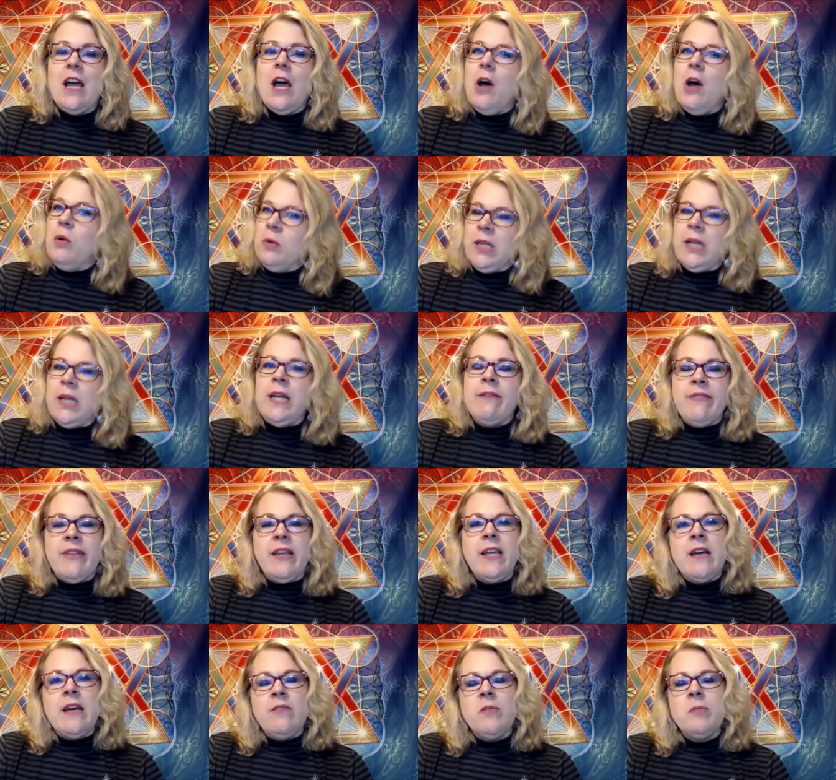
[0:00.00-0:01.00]
Only if the
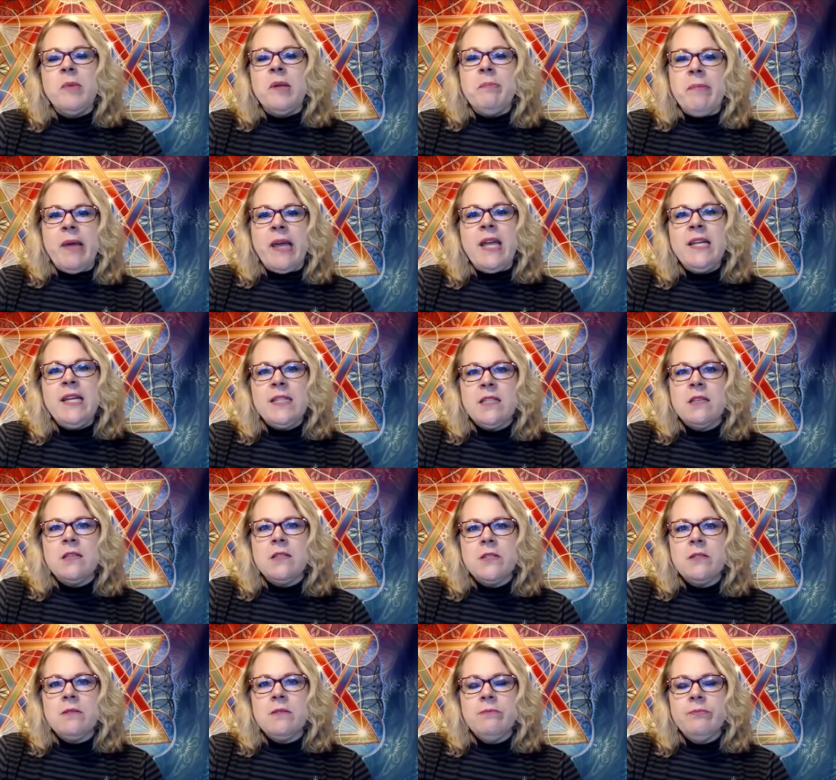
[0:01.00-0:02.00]
government makes
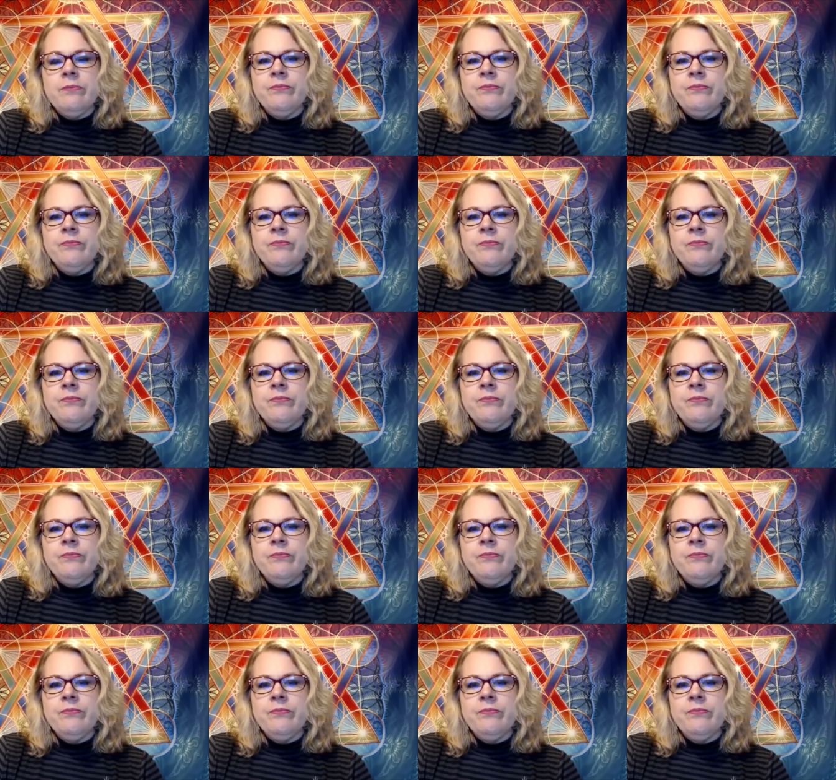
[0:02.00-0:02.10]
us.